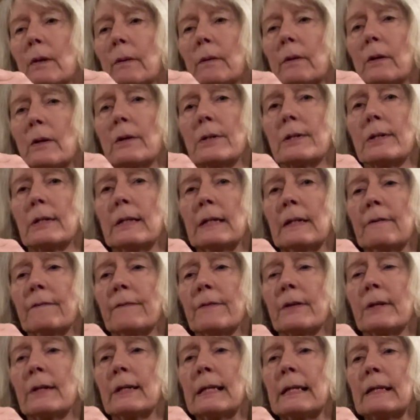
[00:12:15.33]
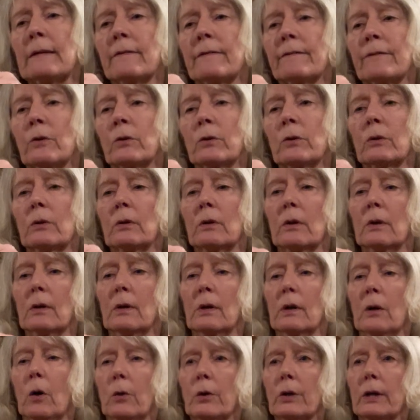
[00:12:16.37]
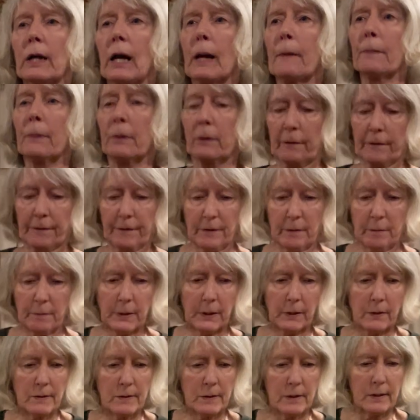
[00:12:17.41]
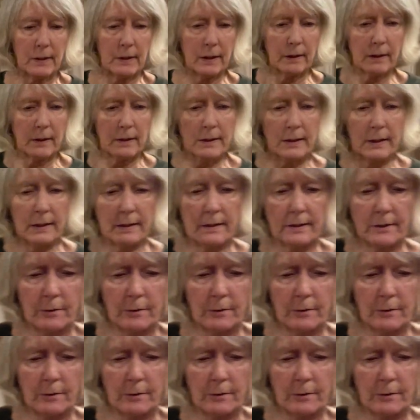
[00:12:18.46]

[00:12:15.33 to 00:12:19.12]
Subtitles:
I'm going to leave the leaf on a couple of them, because I think that it's